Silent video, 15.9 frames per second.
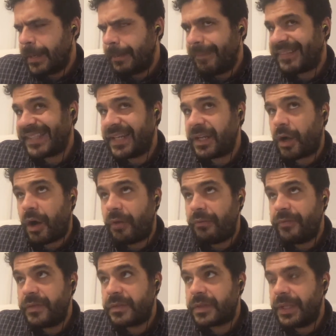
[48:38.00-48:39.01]
But then
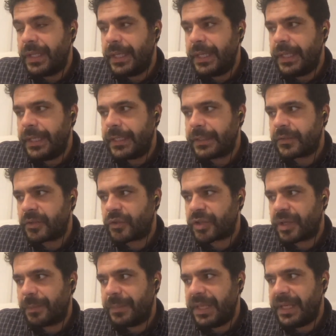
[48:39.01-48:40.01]
obviously
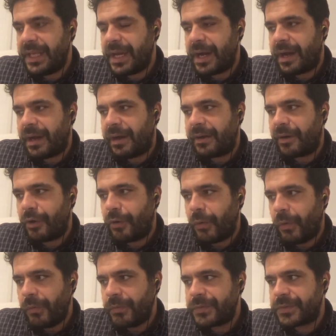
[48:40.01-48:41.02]
social media are
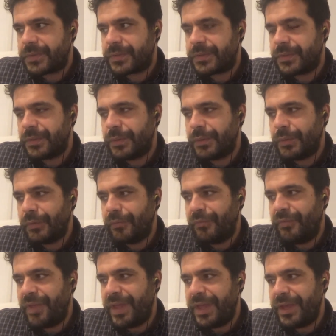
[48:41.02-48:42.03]
also
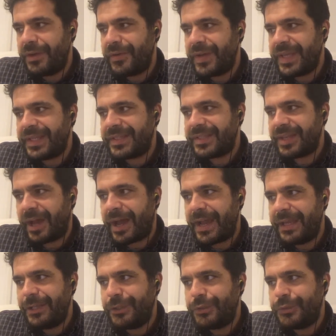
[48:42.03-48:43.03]
very
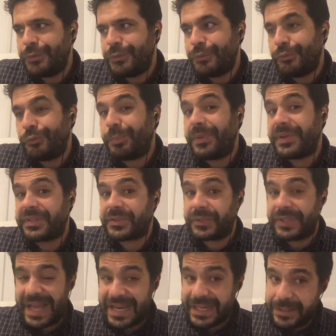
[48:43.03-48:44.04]
tied to
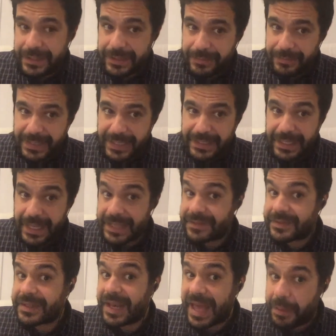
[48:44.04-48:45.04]
personality and
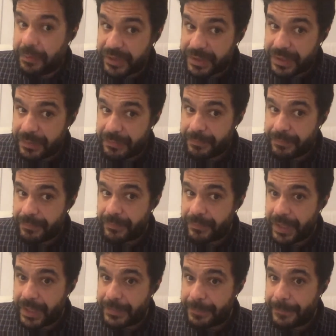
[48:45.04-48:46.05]
celebrity,
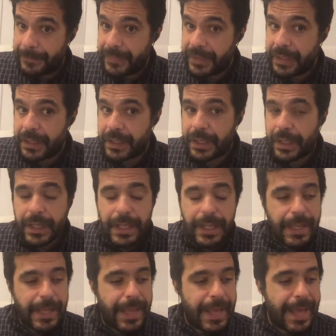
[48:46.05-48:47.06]
right?
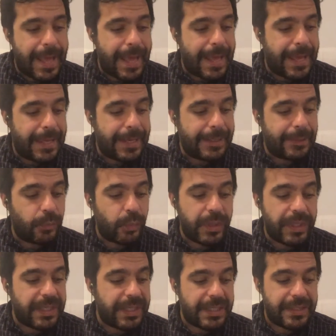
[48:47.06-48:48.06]
And
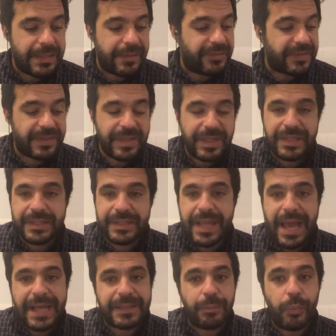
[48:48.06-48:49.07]
we've seen
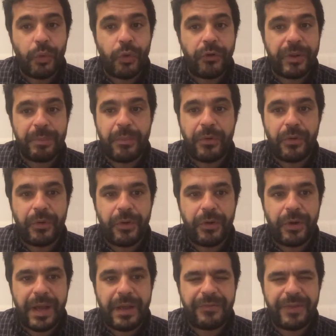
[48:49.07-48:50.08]
that more and
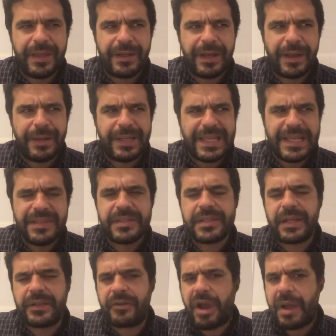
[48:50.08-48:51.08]
more. I think
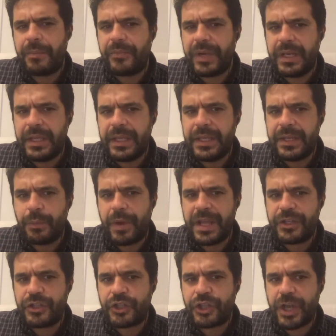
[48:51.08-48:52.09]
Instagram really, in a
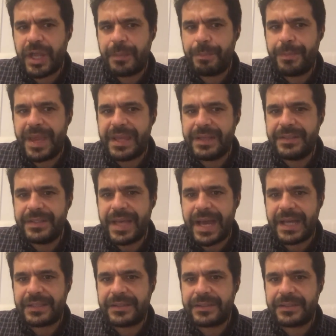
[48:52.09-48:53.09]
way, made
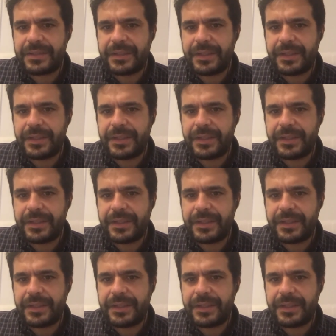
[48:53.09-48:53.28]
that